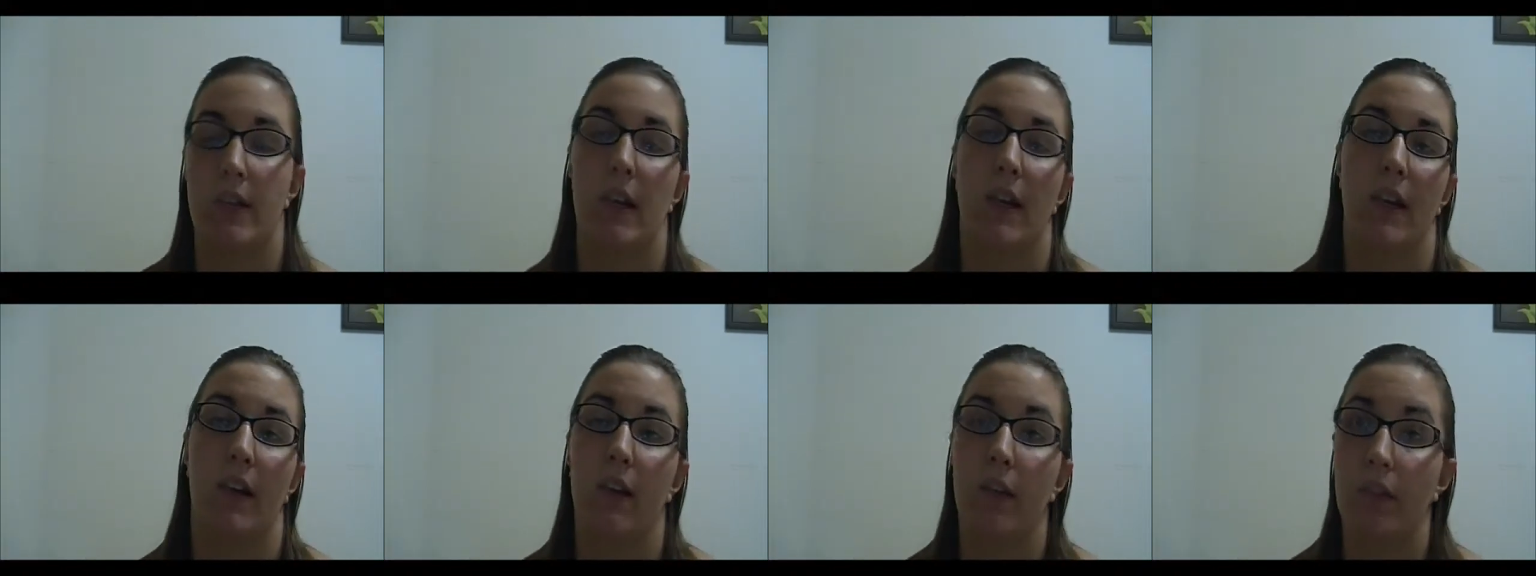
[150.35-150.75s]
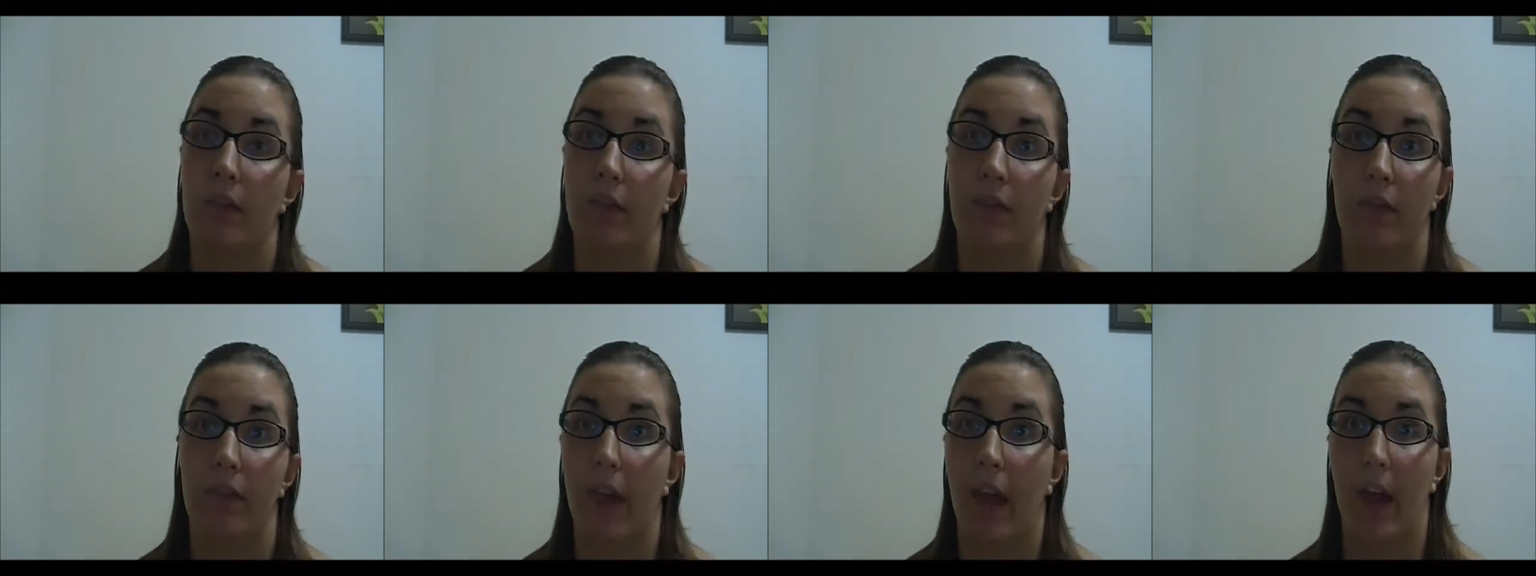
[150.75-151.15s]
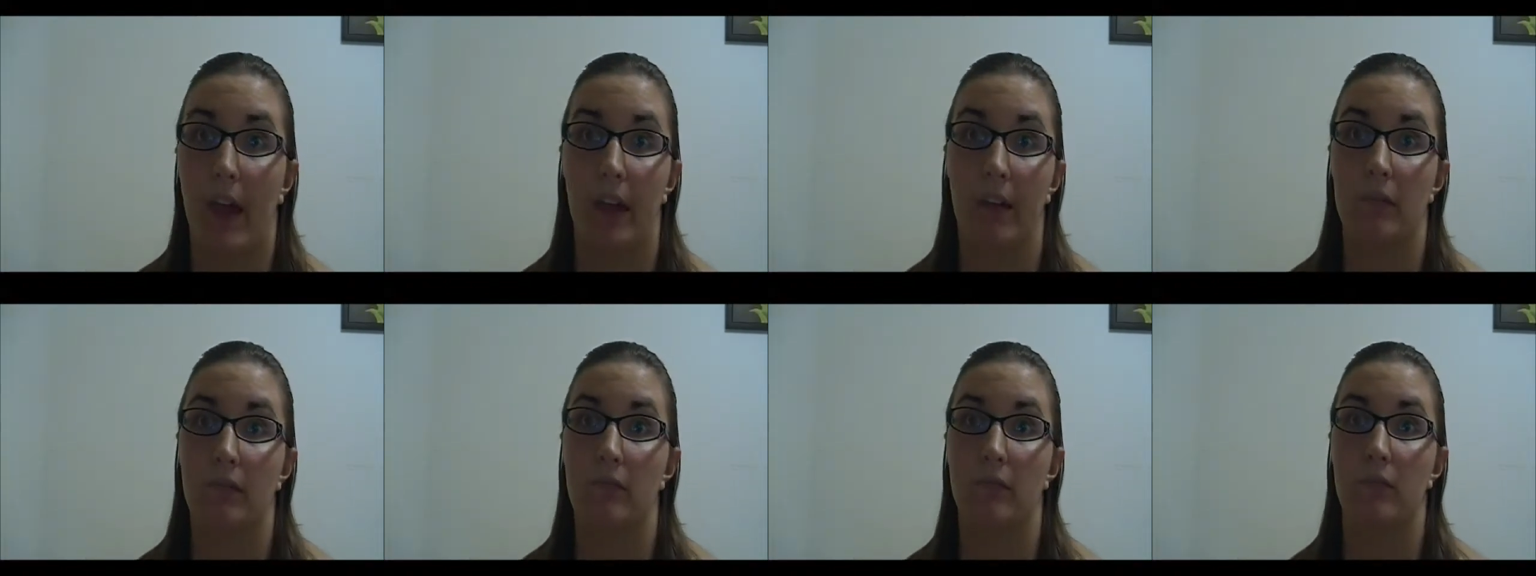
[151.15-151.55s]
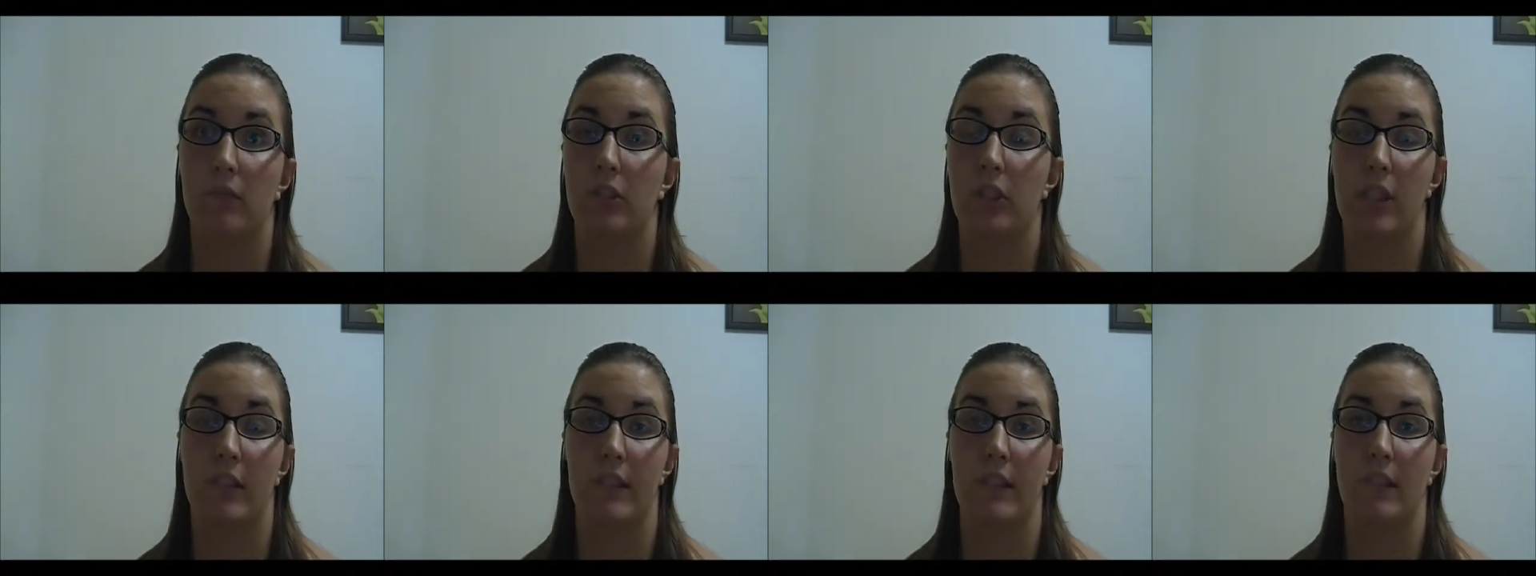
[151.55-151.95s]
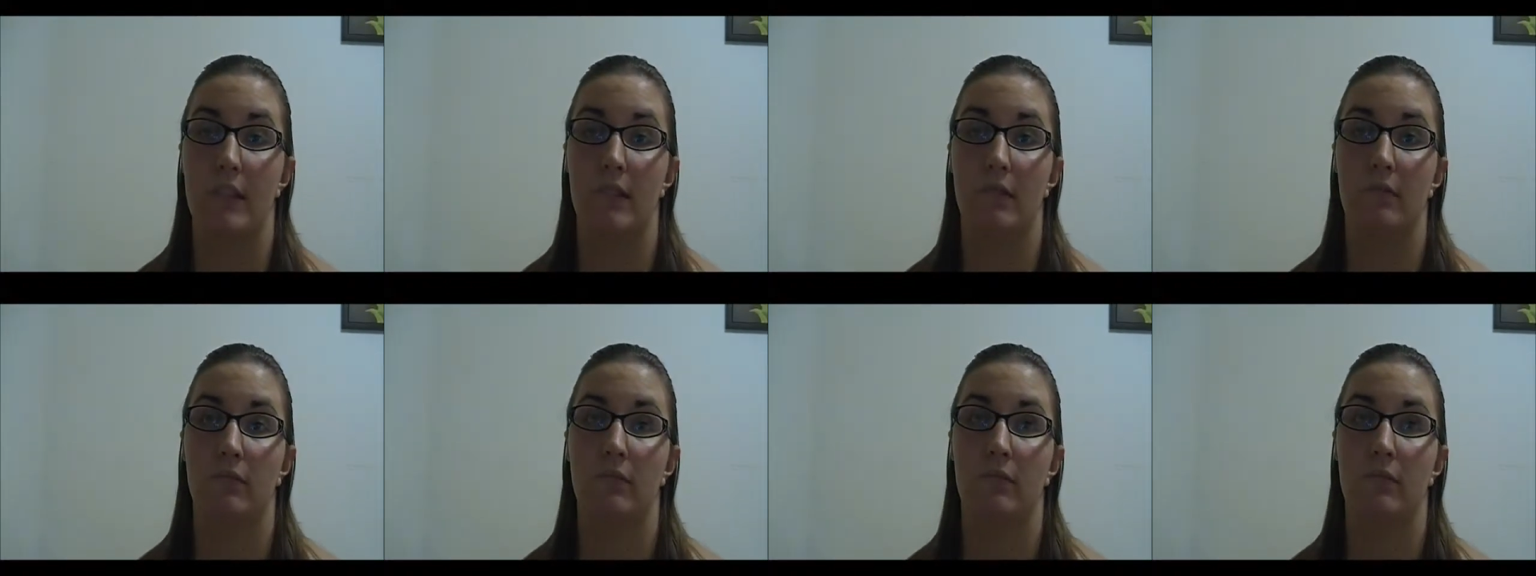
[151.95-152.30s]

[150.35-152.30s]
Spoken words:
and that just